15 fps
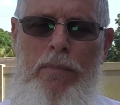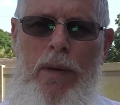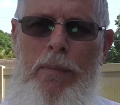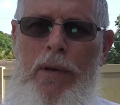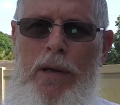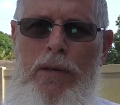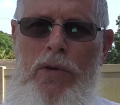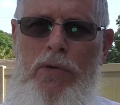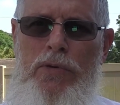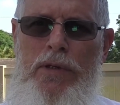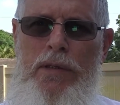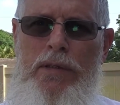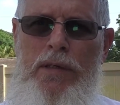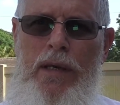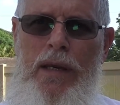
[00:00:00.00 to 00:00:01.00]
Maybe I'll use
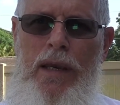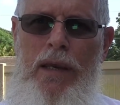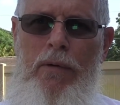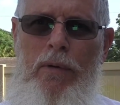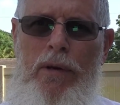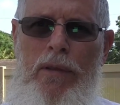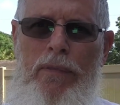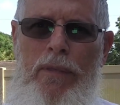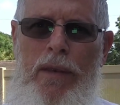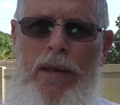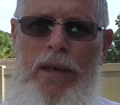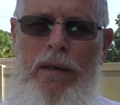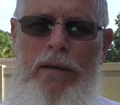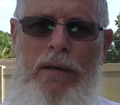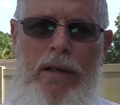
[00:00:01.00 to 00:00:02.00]
it today. What do you
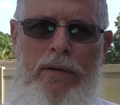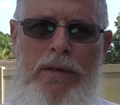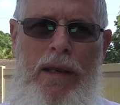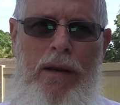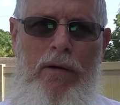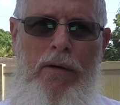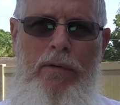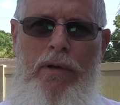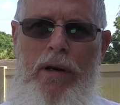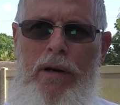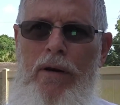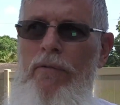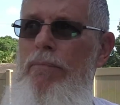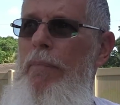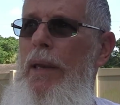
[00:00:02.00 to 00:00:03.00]
think? I'll download it
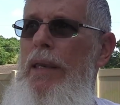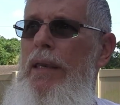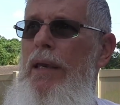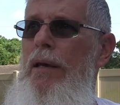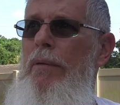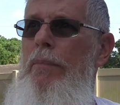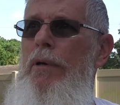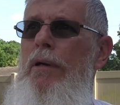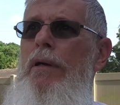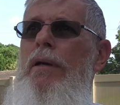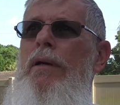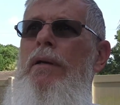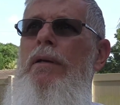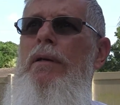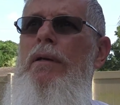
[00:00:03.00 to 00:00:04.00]
off my camera.
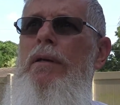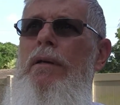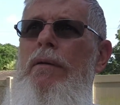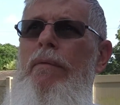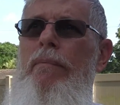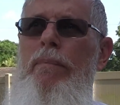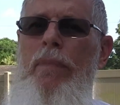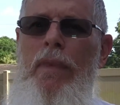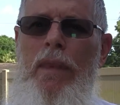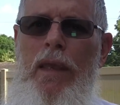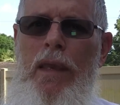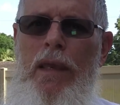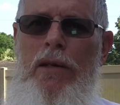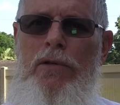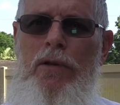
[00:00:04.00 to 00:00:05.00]

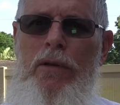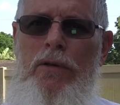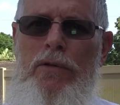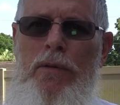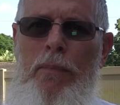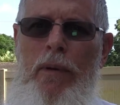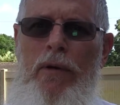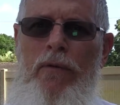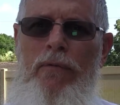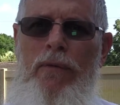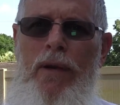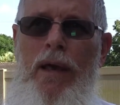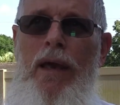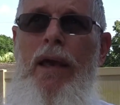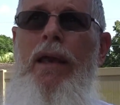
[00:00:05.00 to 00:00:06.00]
Angel, there's a
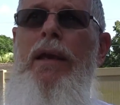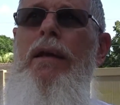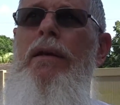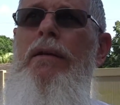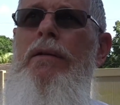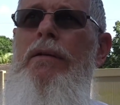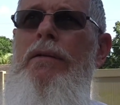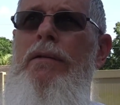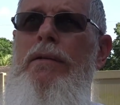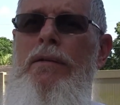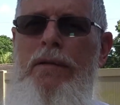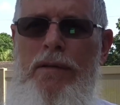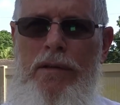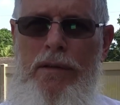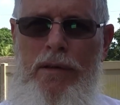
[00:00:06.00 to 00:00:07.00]
butterfly.
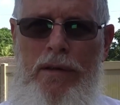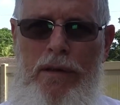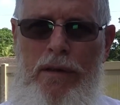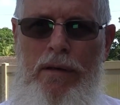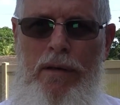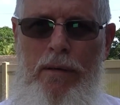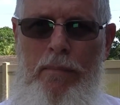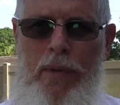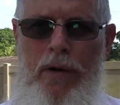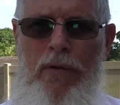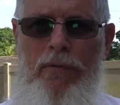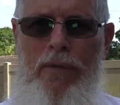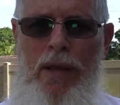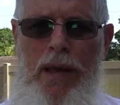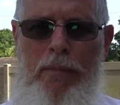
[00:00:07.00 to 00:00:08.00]

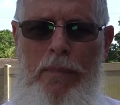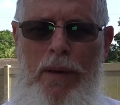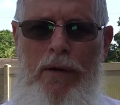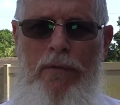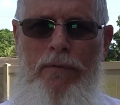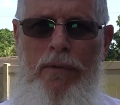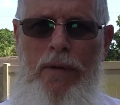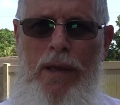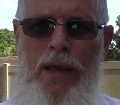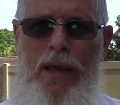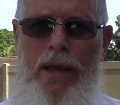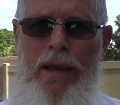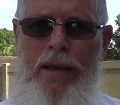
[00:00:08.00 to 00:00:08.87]
Butterfly, butterfly.